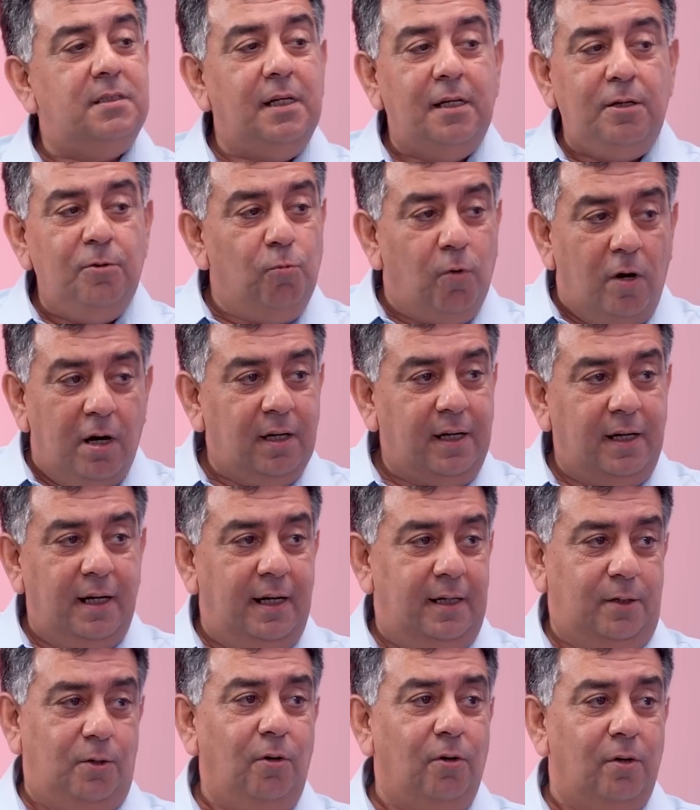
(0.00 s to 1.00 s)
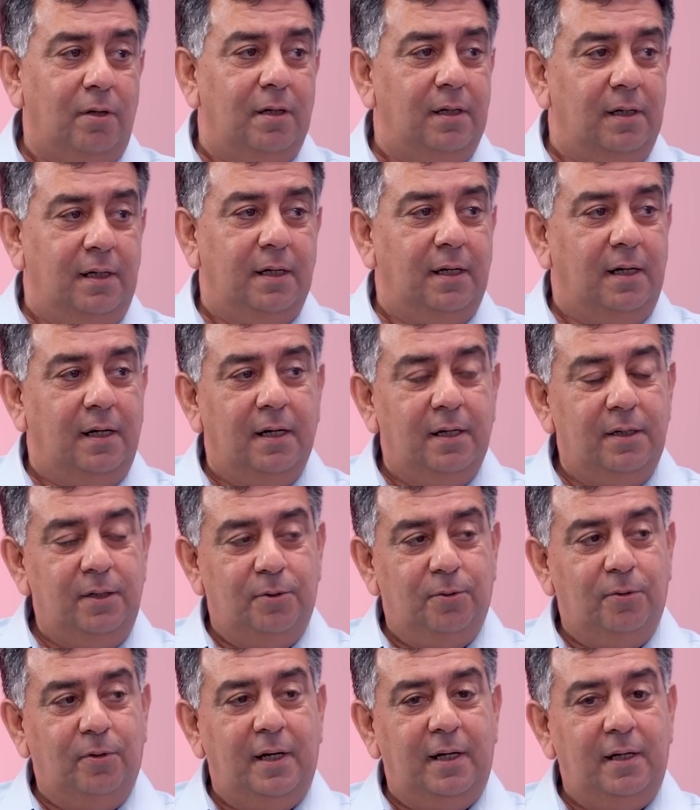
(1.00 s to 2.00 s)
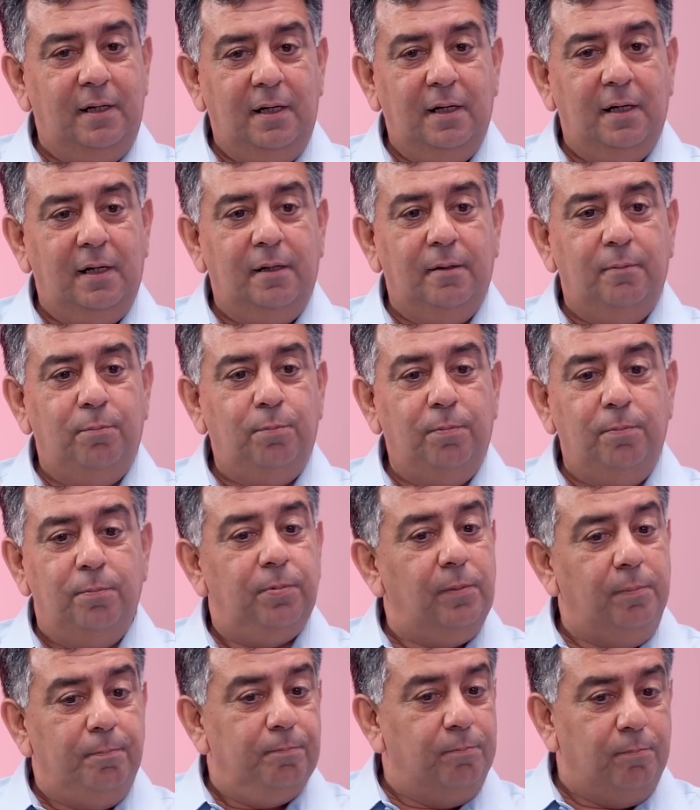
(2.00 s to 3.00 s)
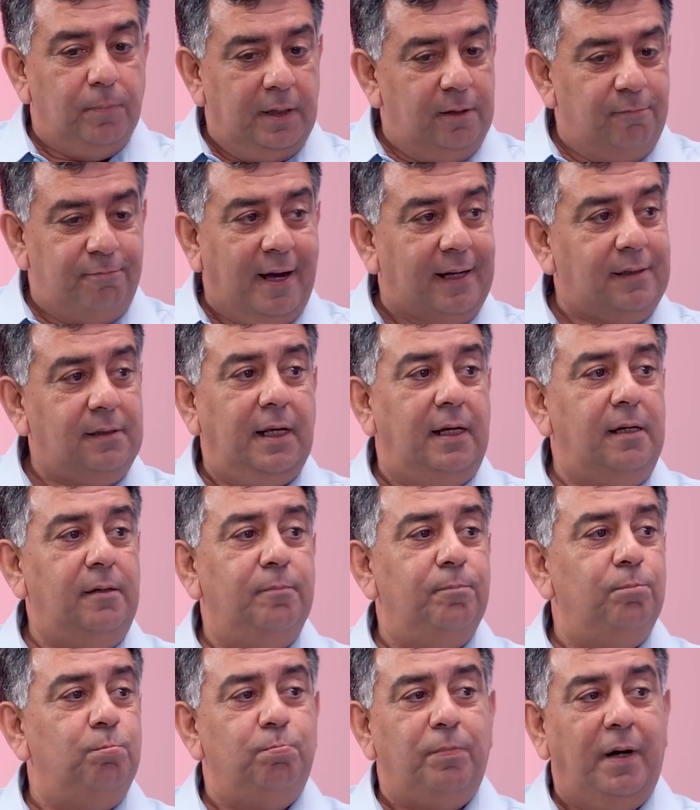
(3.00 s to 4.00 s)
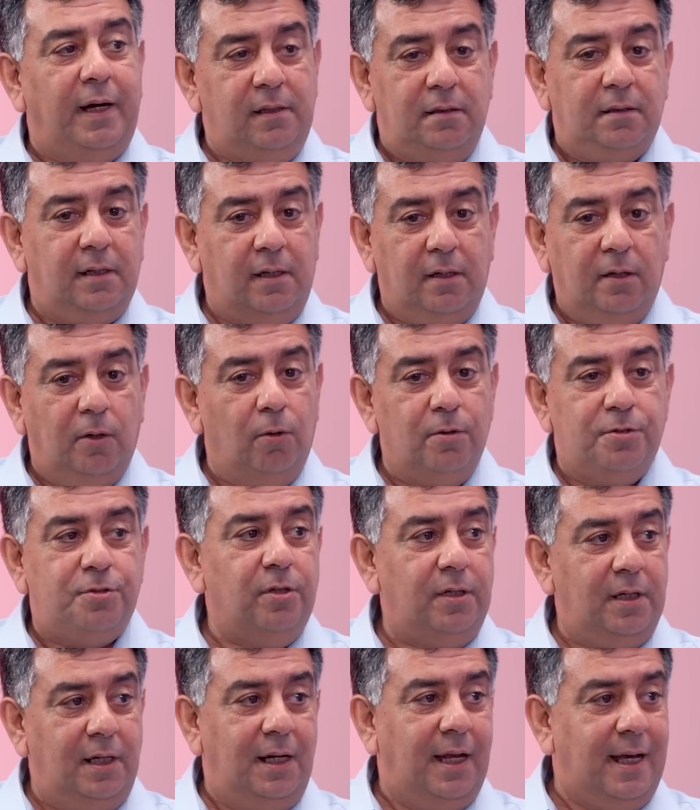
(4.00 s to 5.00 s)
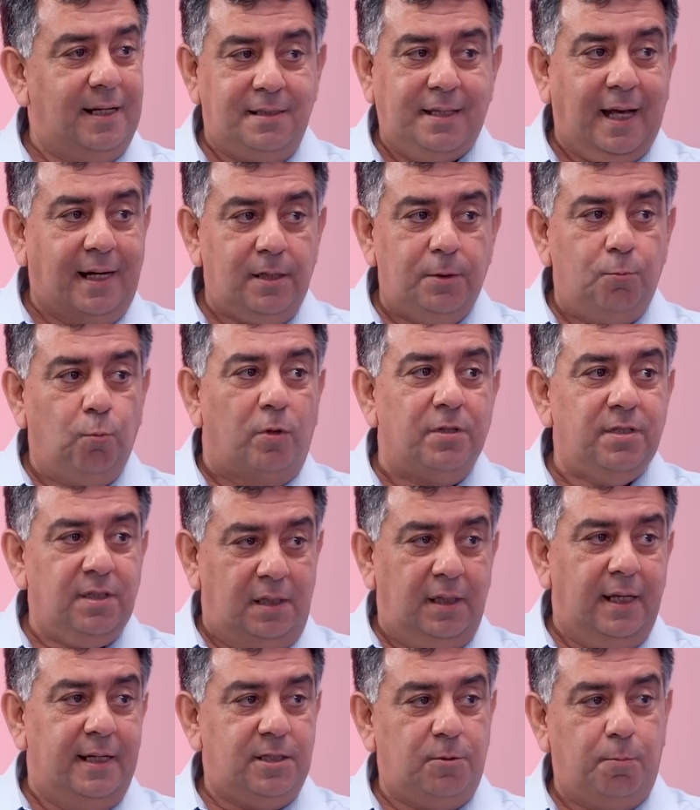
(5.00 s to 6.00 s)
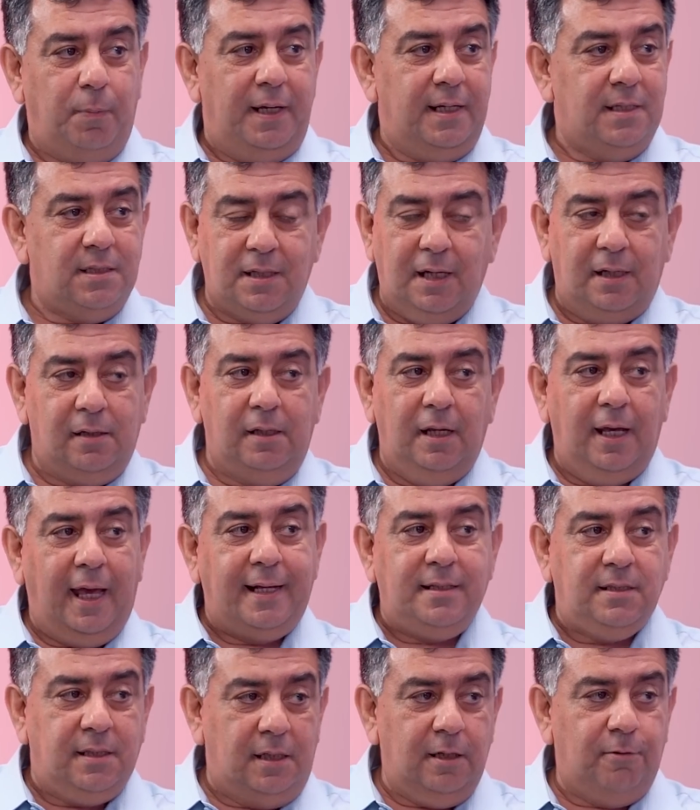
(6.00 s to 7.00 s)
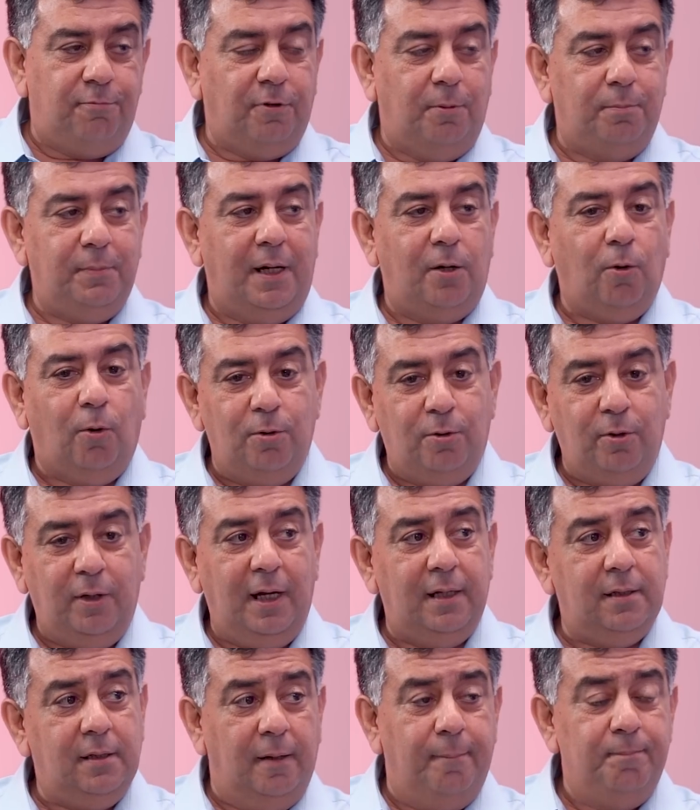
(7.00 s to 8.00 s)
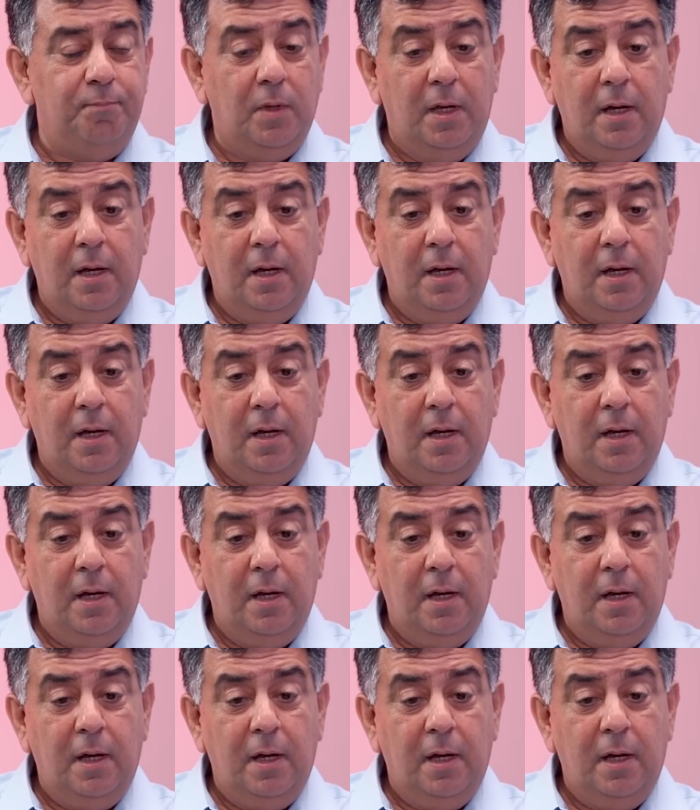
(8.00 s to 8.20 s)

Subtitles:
didn't work at all, and in fact, then Mahindra also realized that wasn't their space and they exited from that altogether.